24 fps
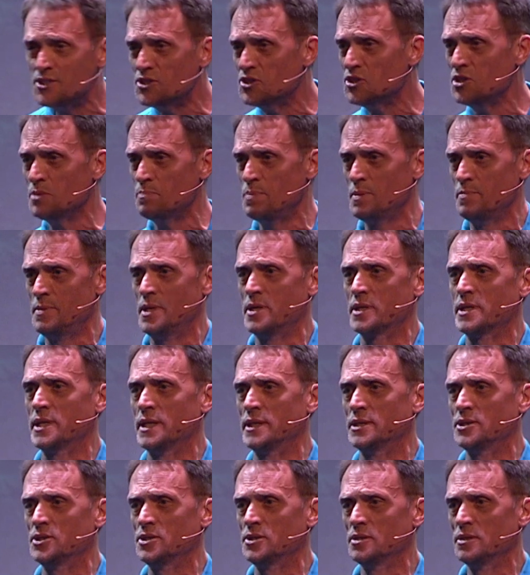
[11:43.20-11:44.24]

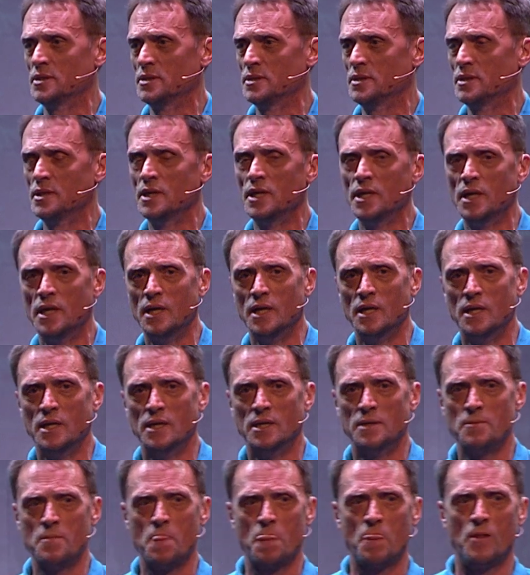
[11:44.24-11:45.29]
supermarkets.
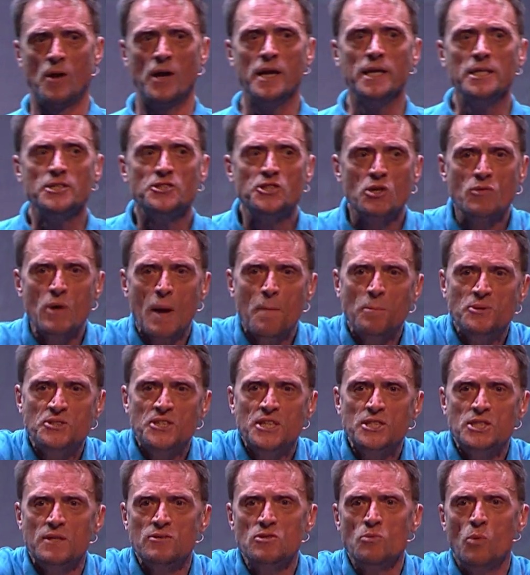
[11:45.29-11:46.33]
So
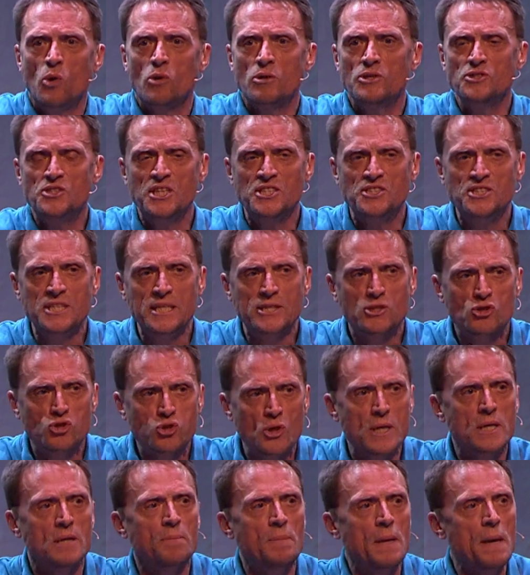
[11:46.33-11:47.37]
representative democracy is an
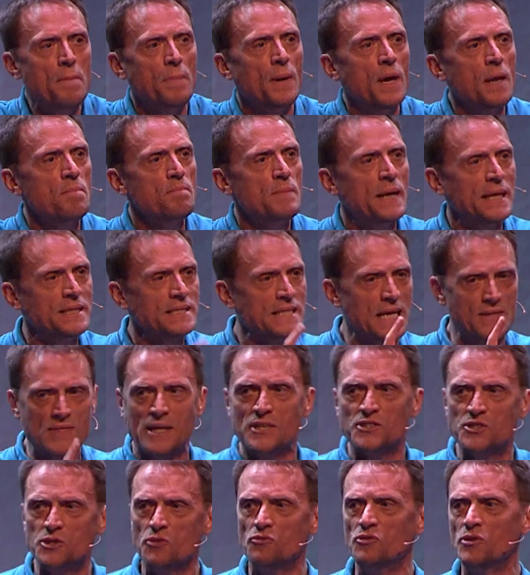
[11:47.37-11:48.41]
incredibly blunt mandate.
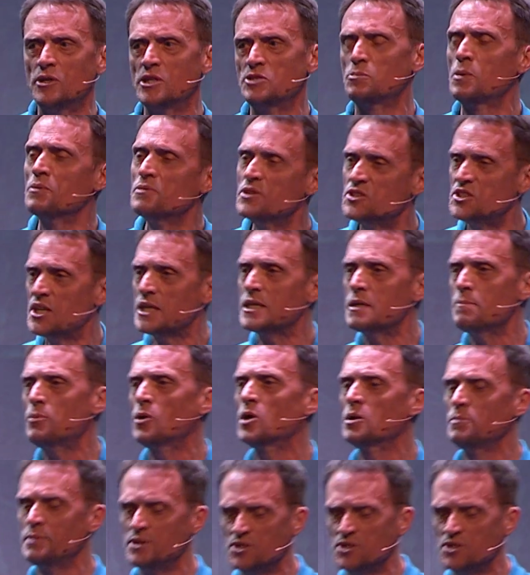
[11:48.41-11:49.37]
That's the first problem. The second problem